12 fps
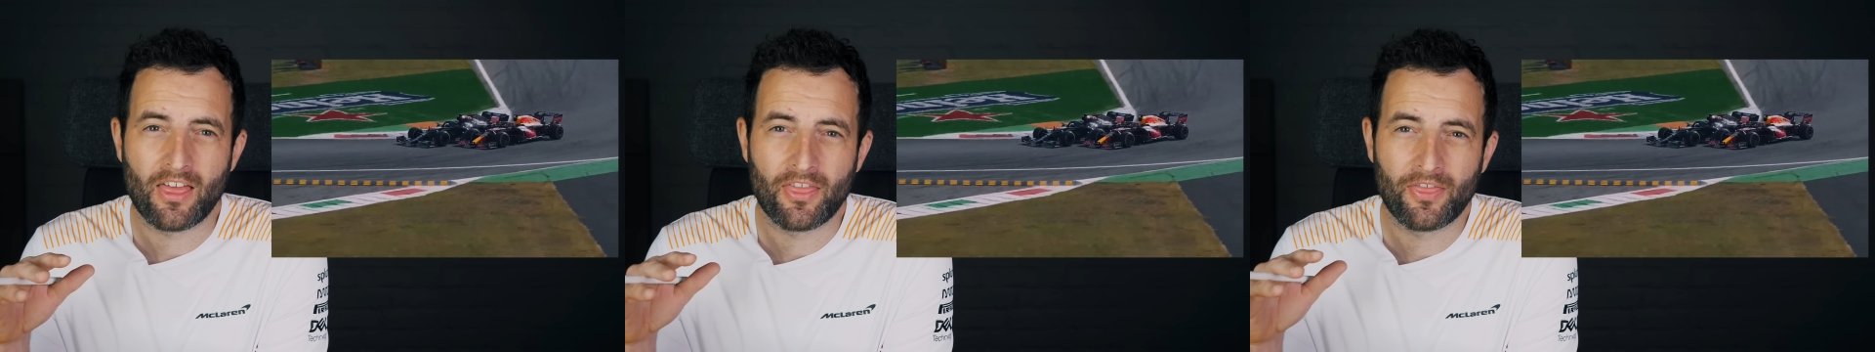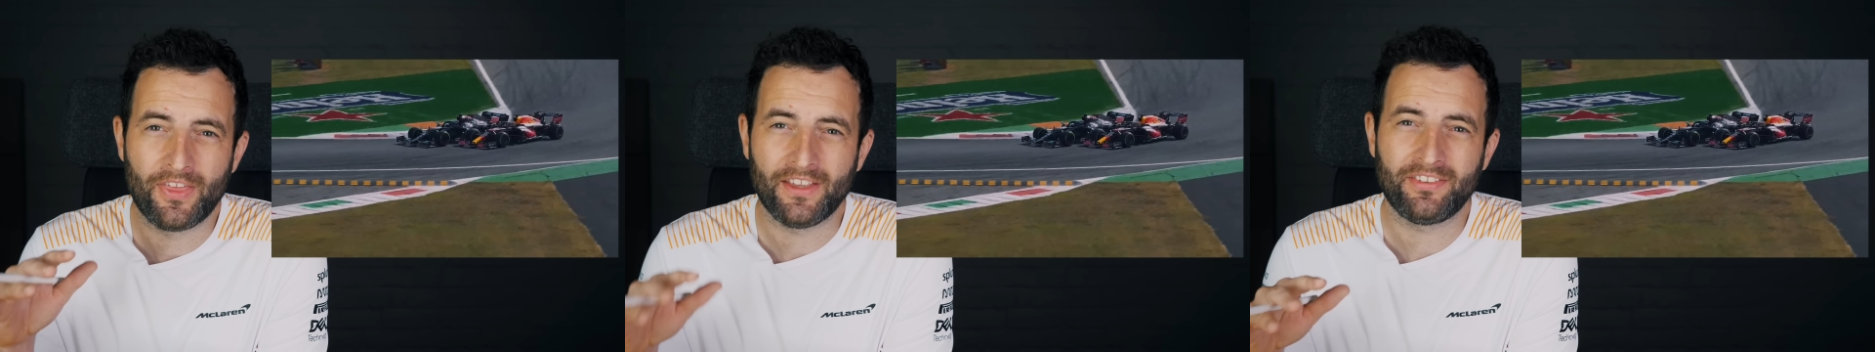
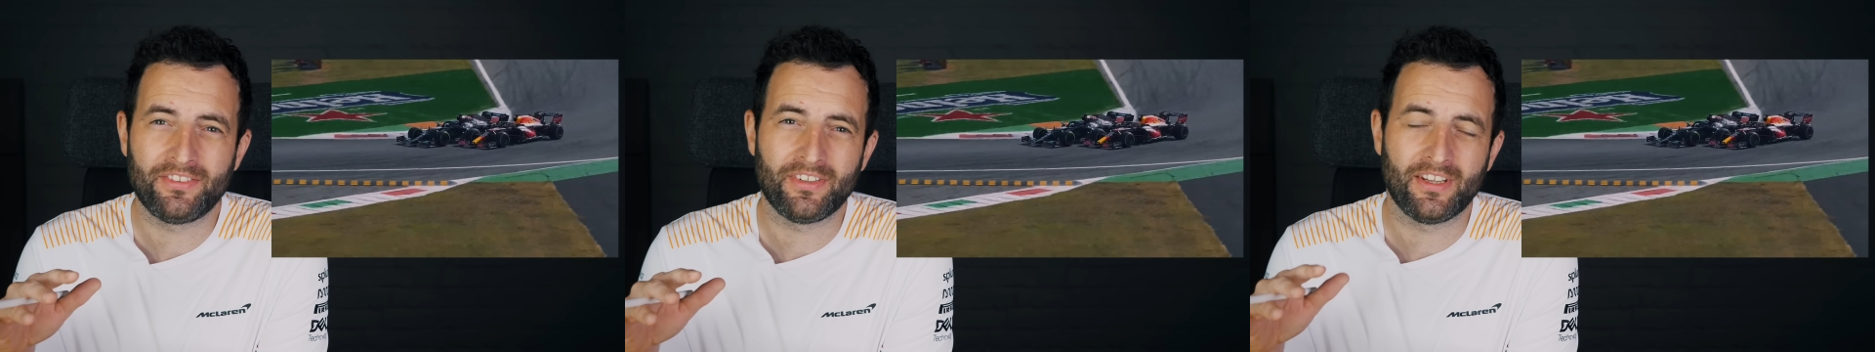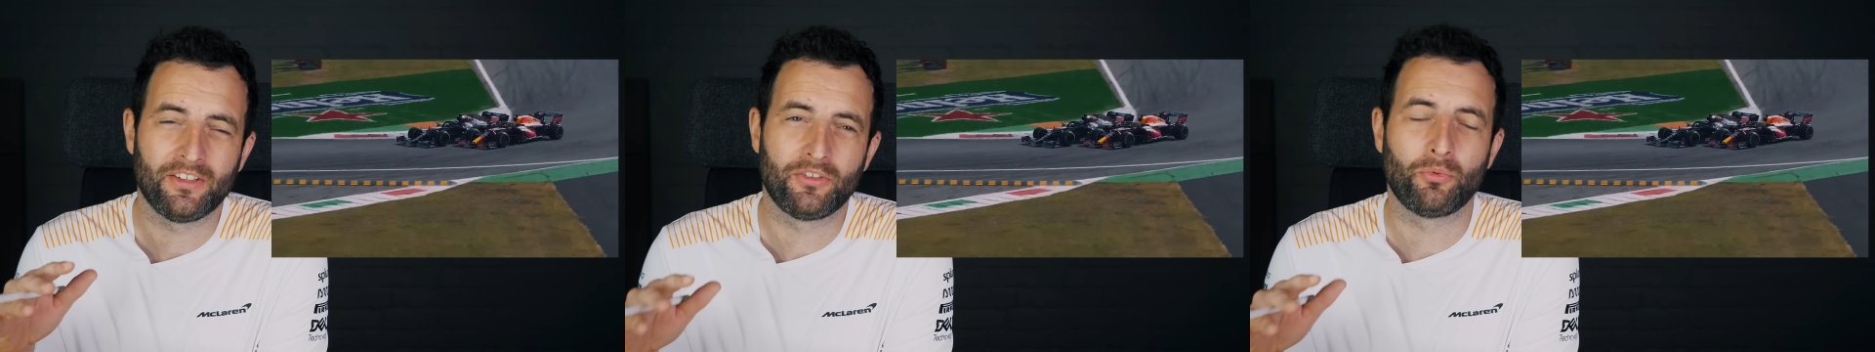this
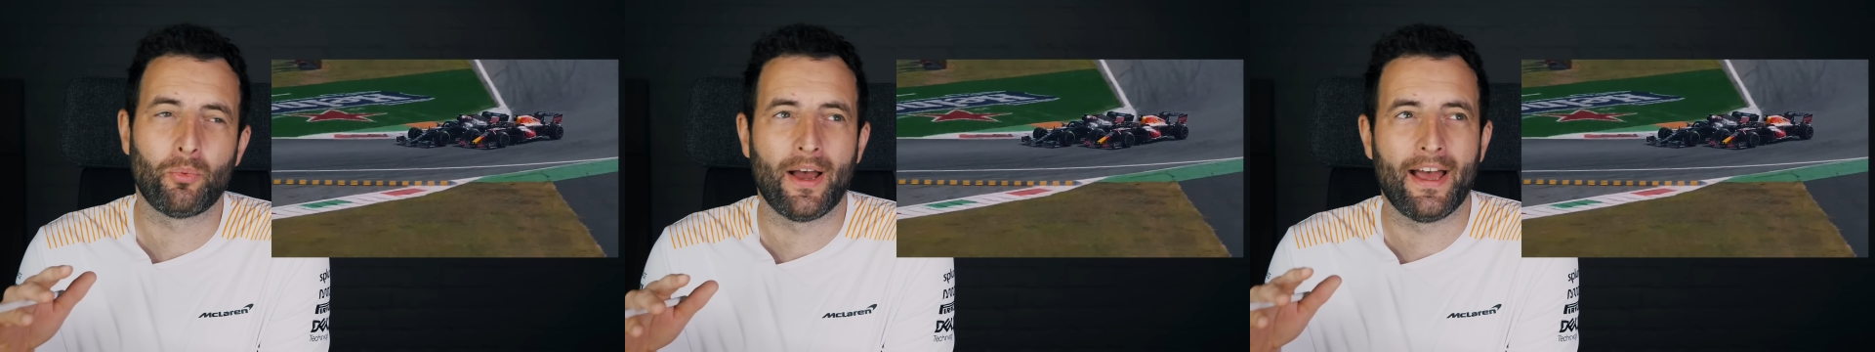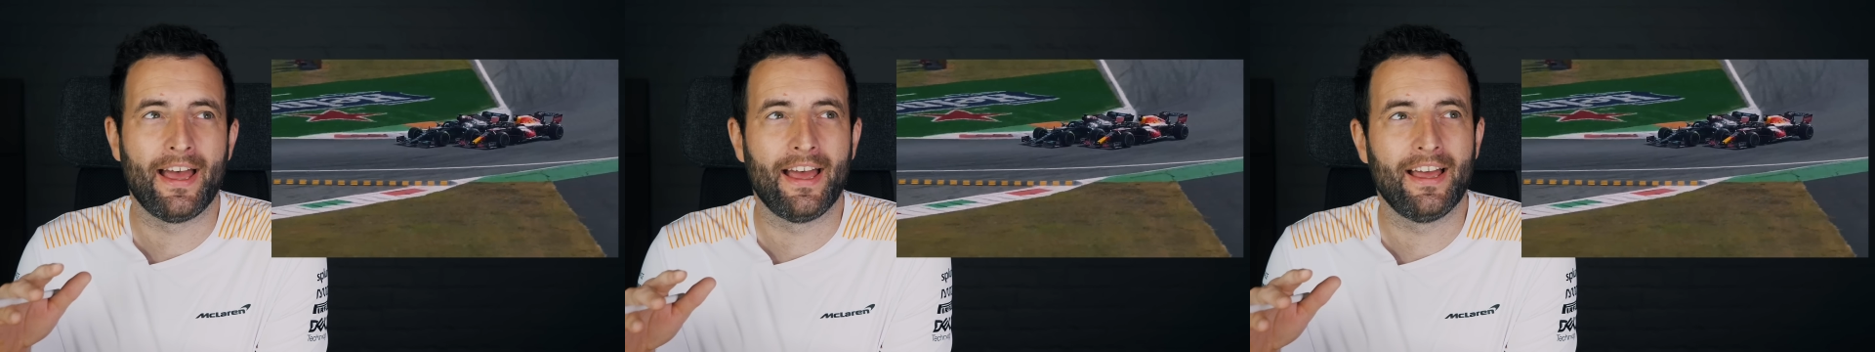is
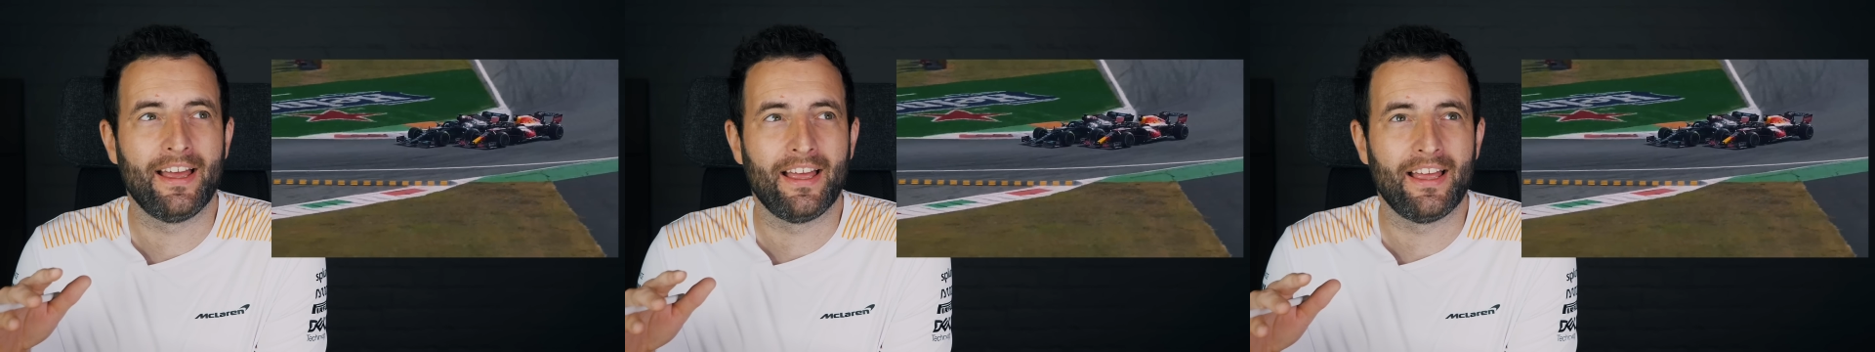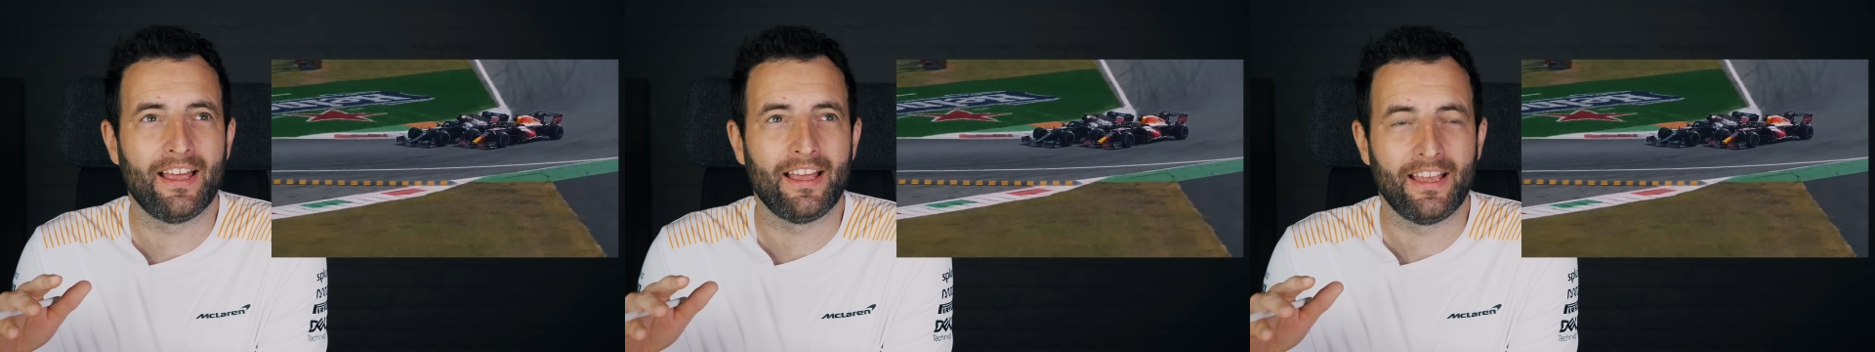where
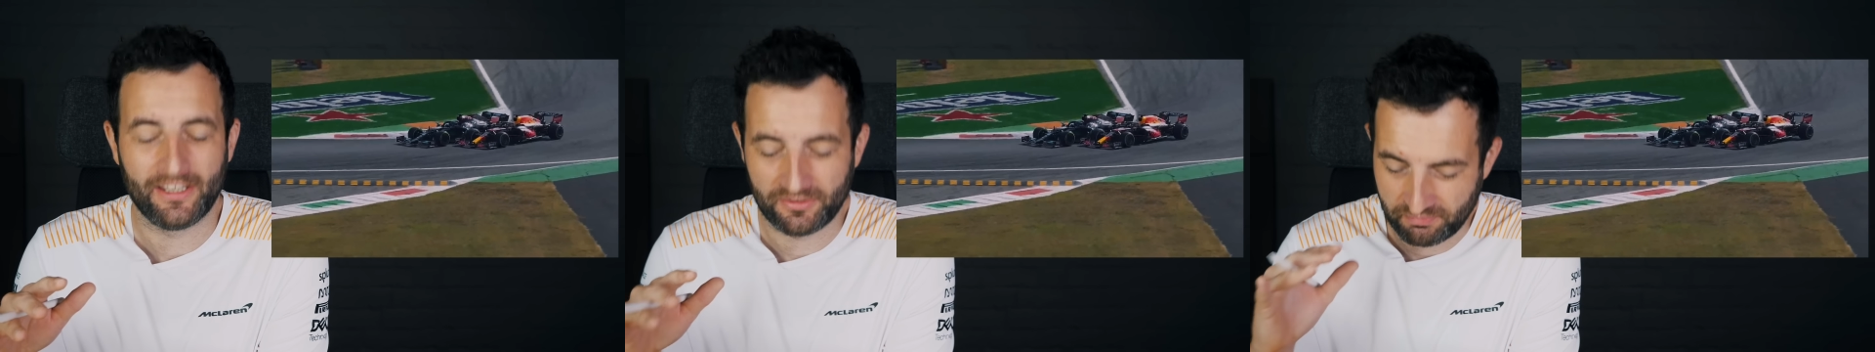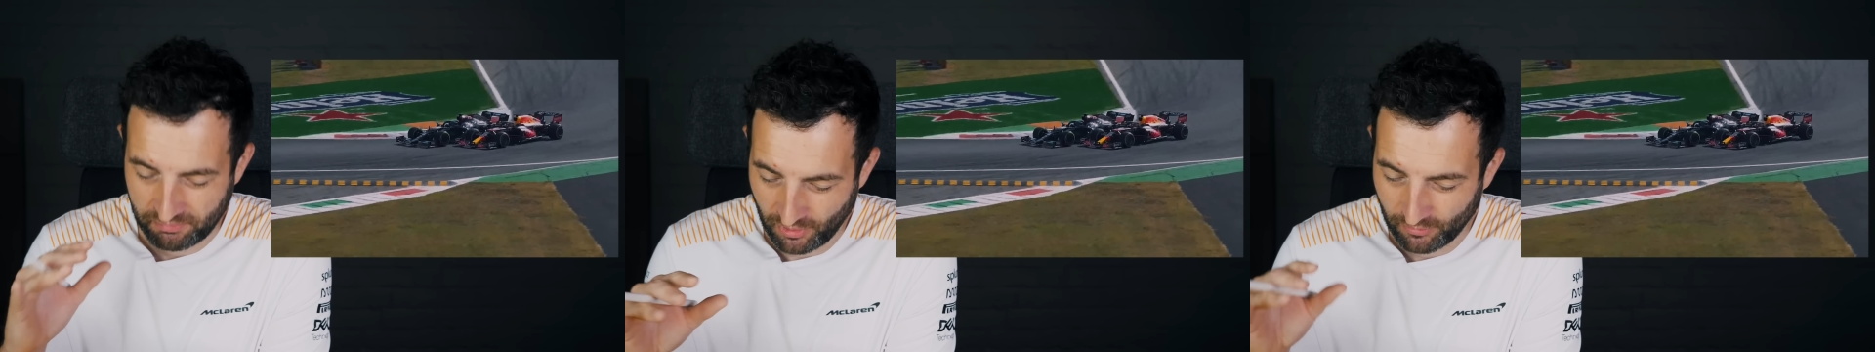he's
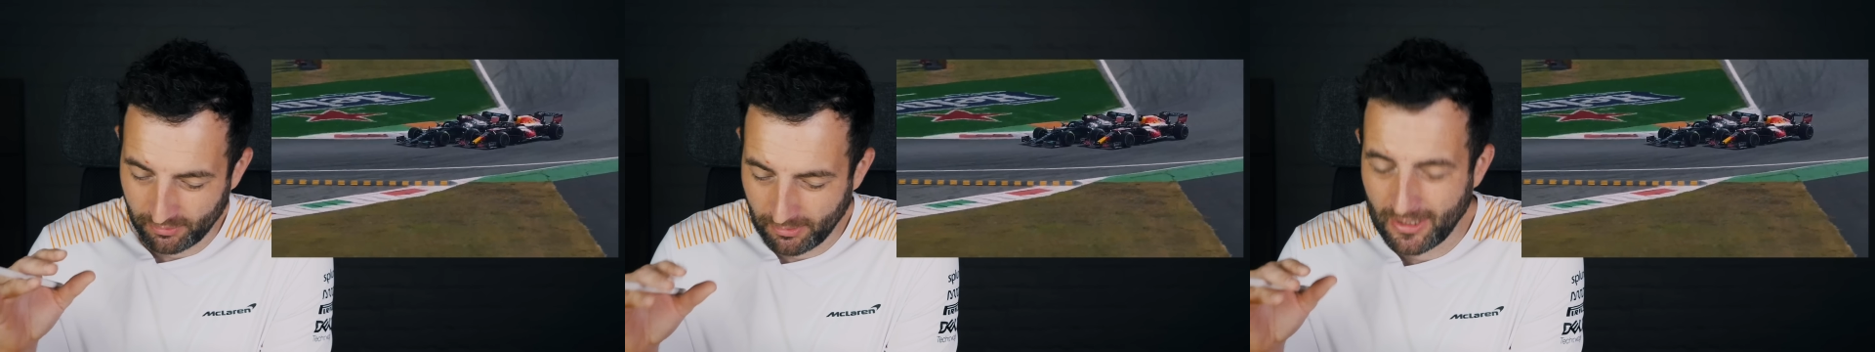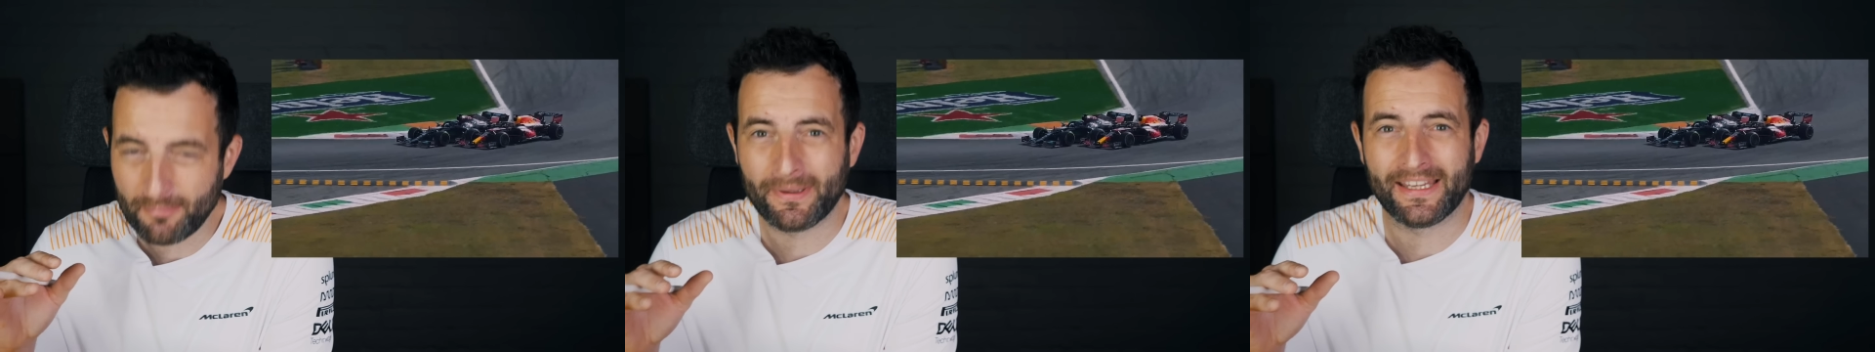
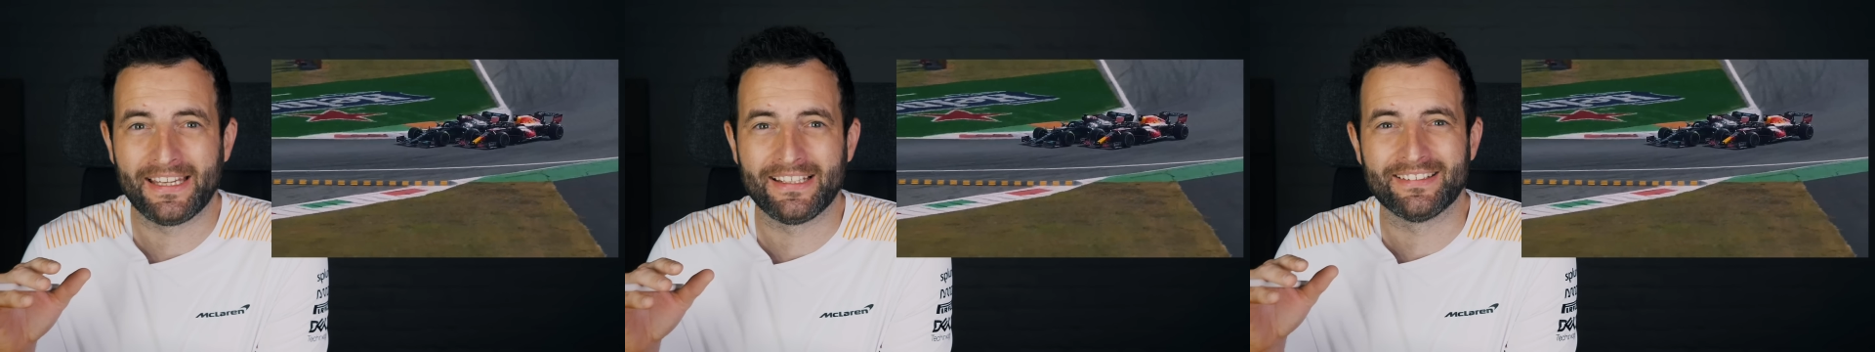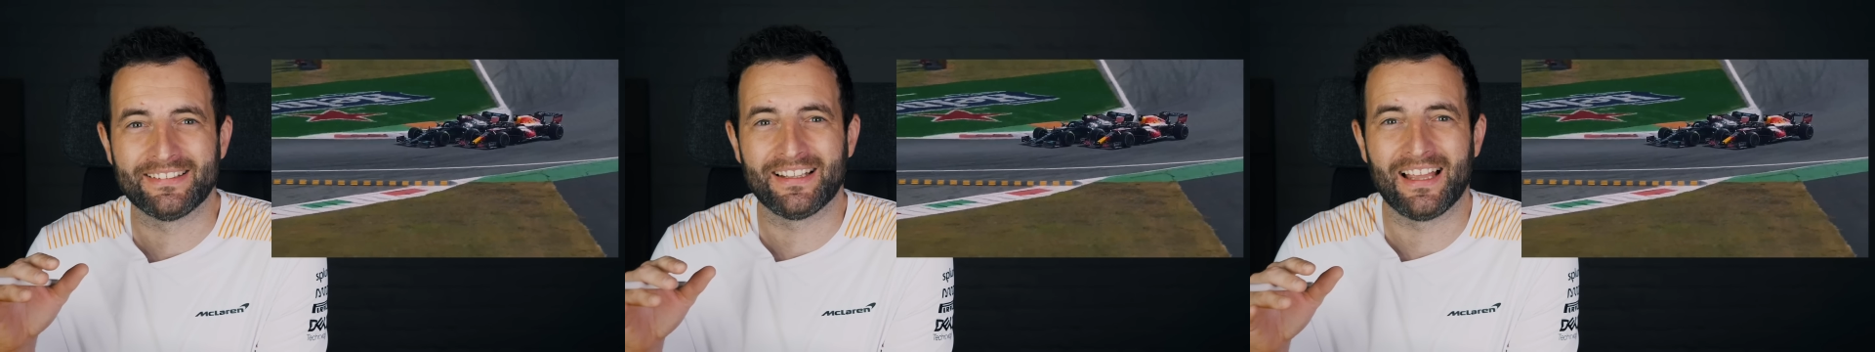probably
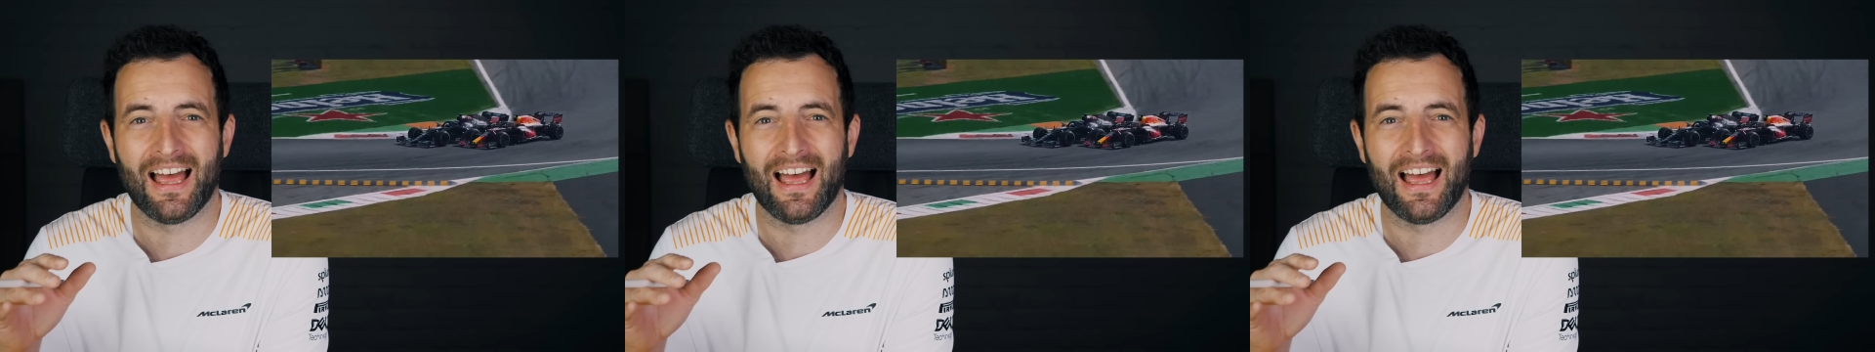been